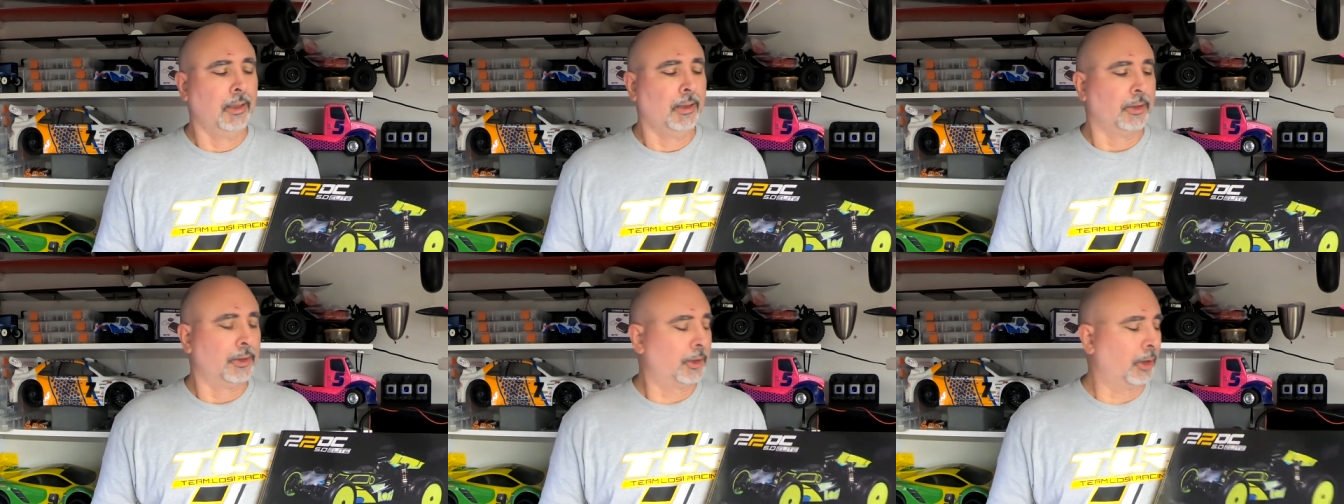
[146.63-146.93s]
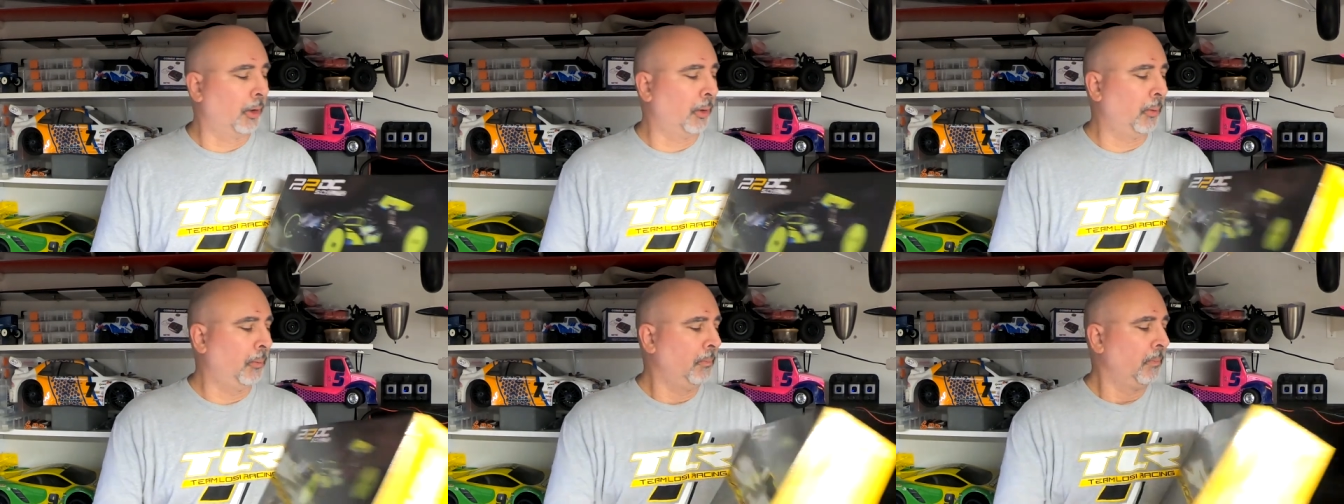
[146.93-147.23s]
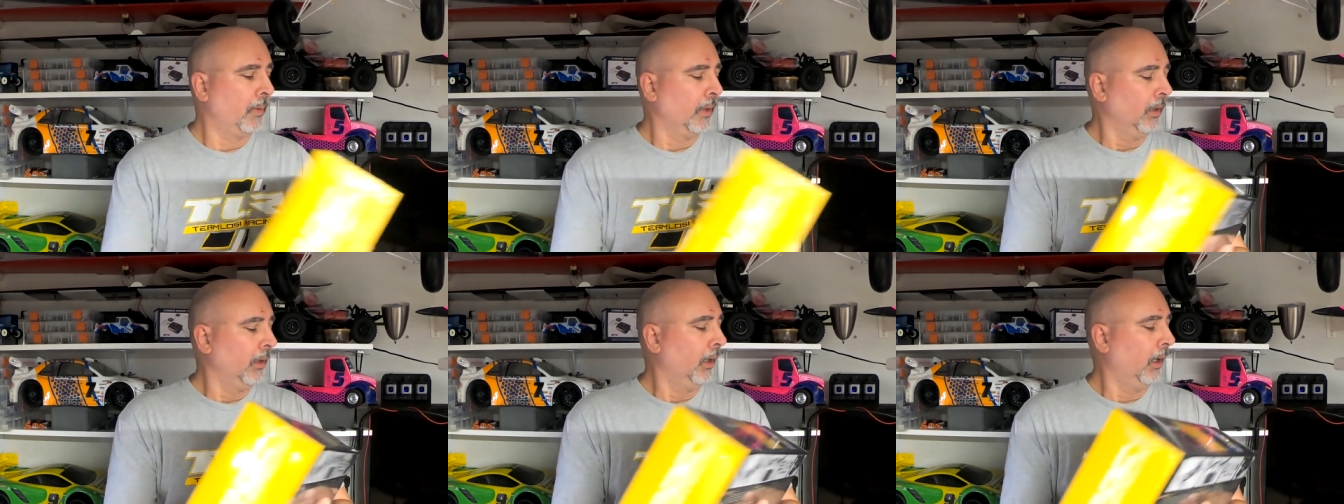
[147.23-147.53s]
So
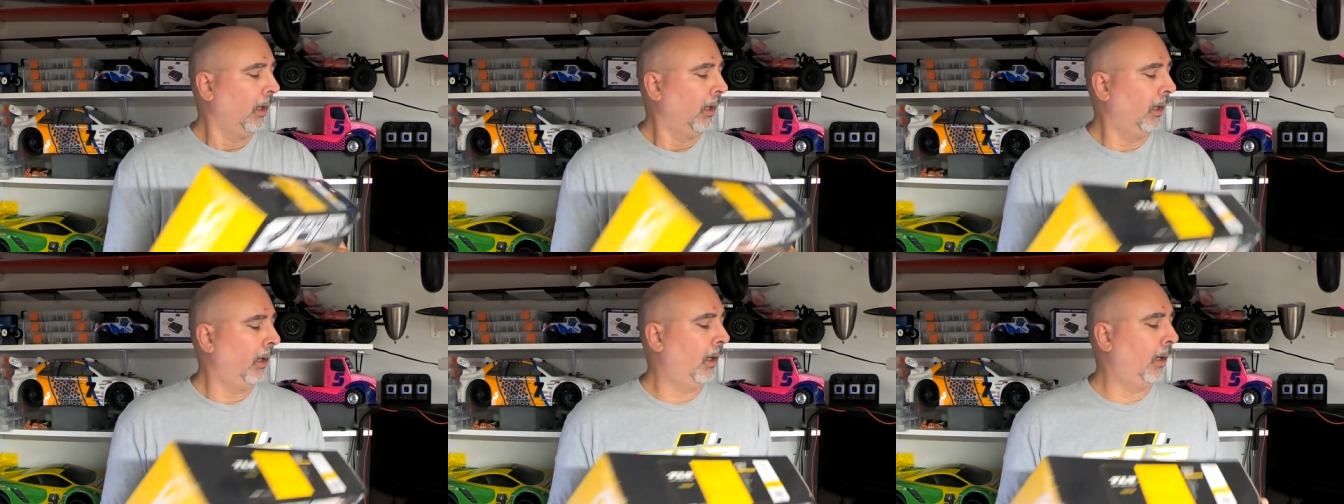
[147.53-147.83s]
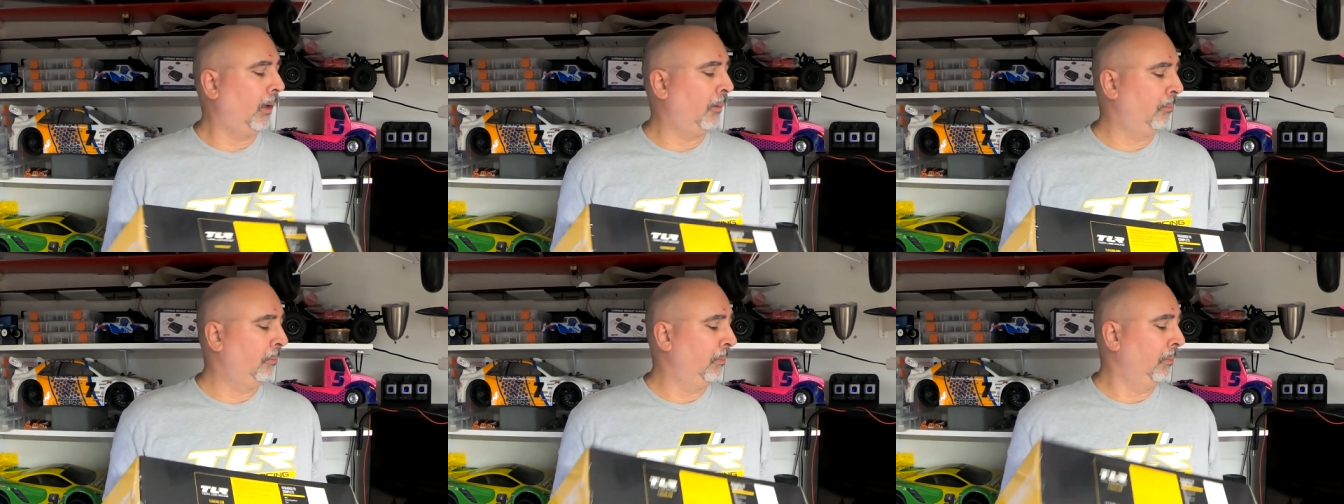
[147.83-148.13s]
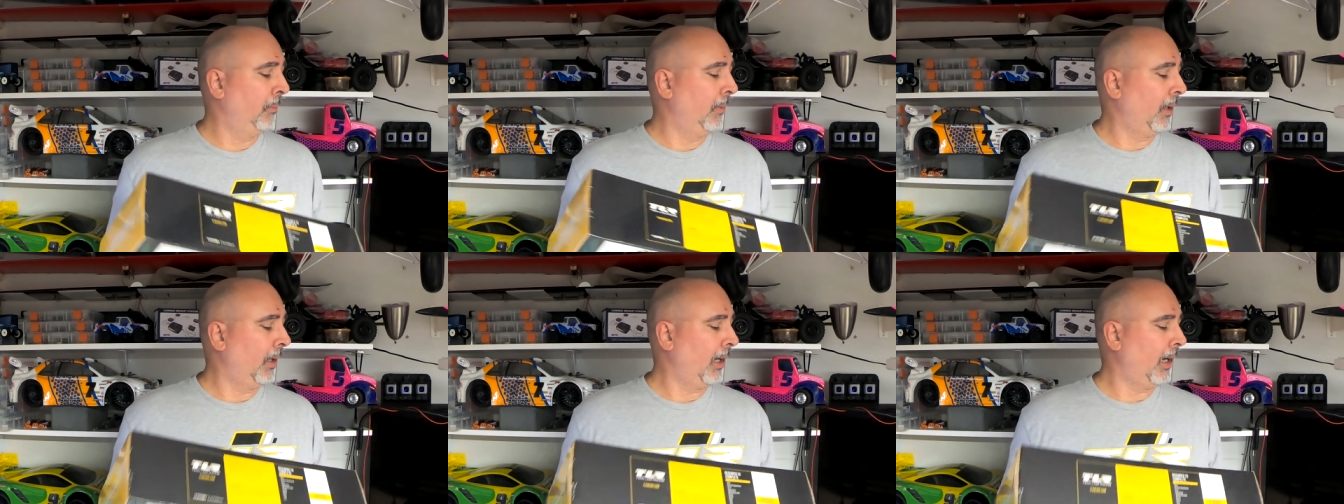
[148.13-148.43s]

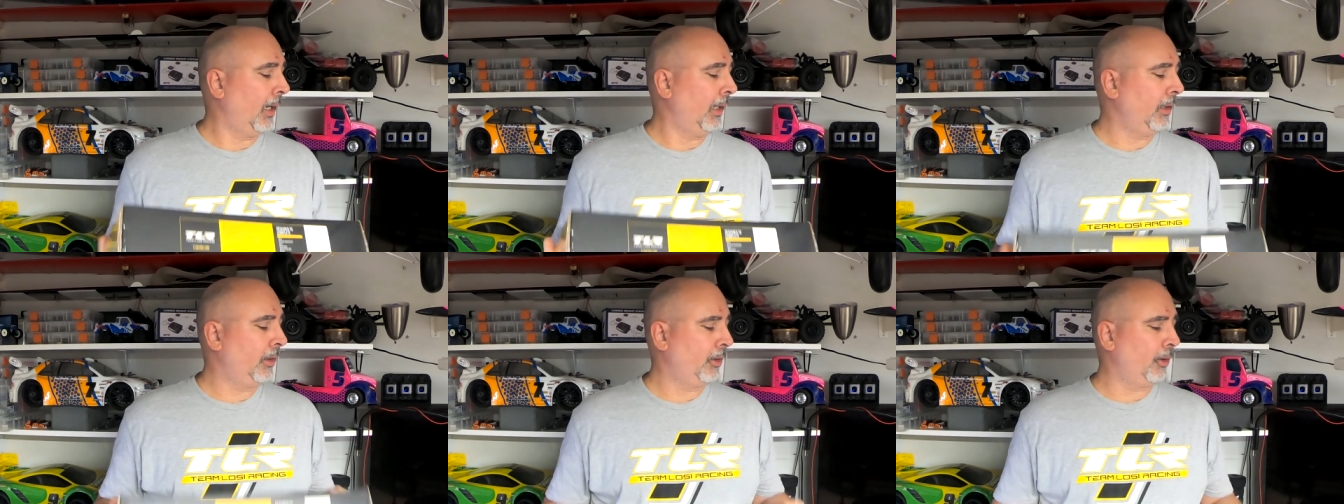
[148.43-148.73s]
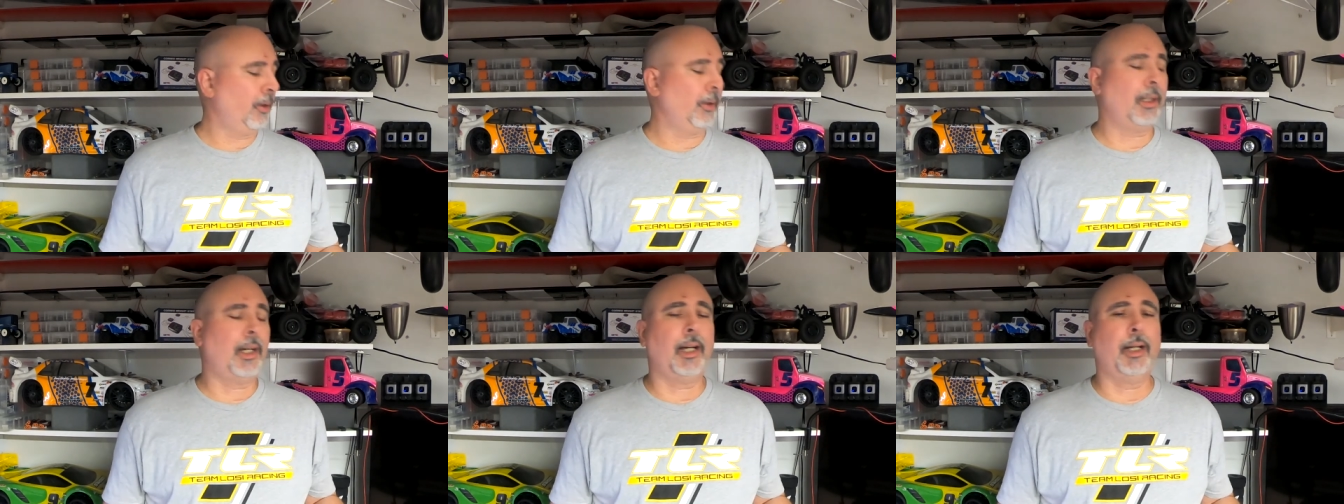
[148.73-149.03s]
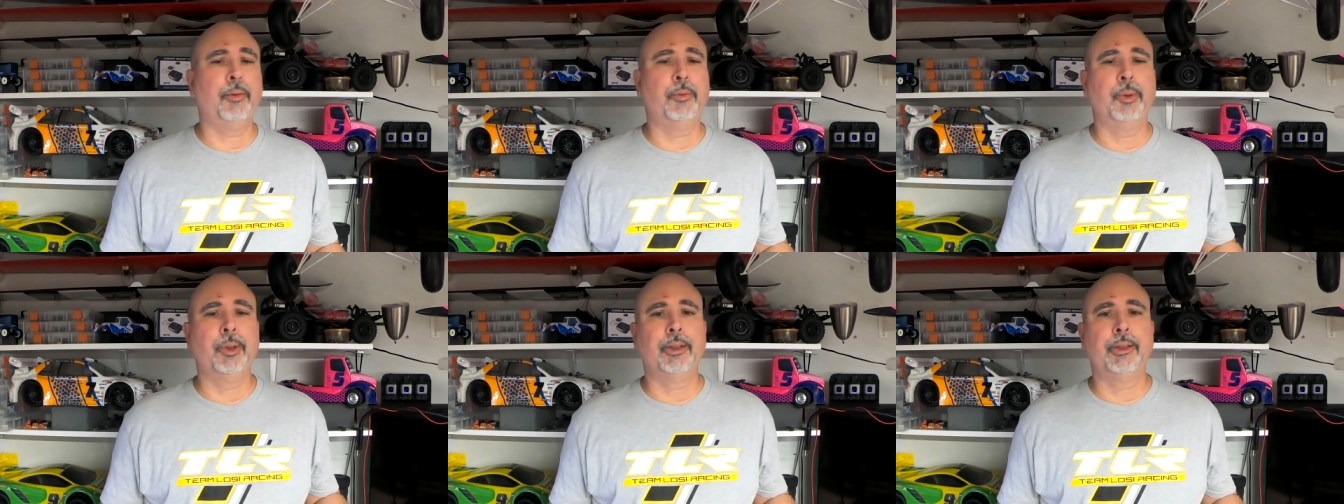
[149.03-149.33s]
I thought
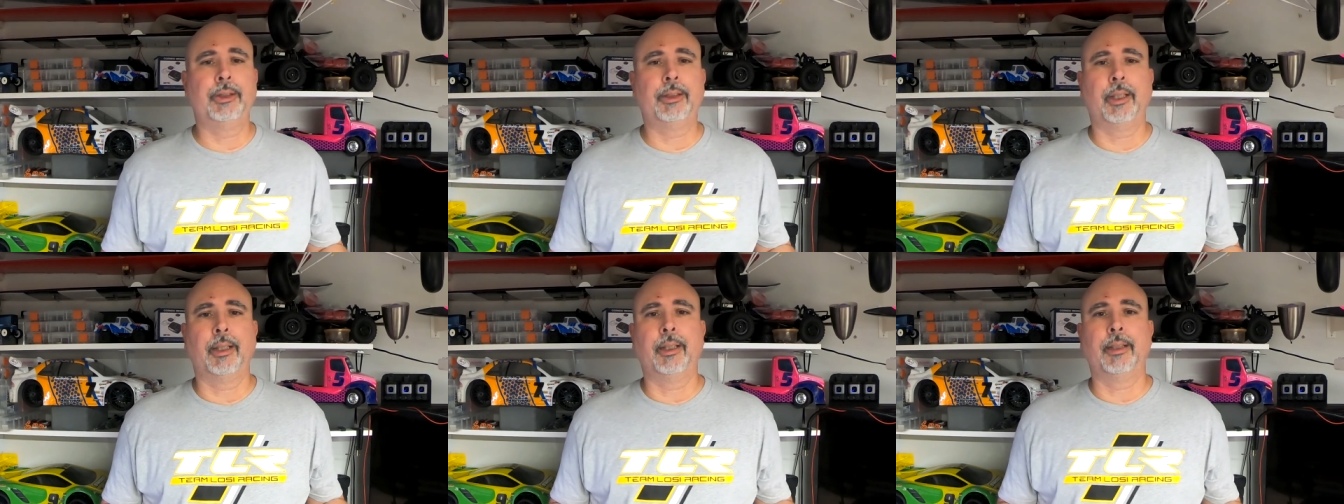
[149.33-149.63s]
I would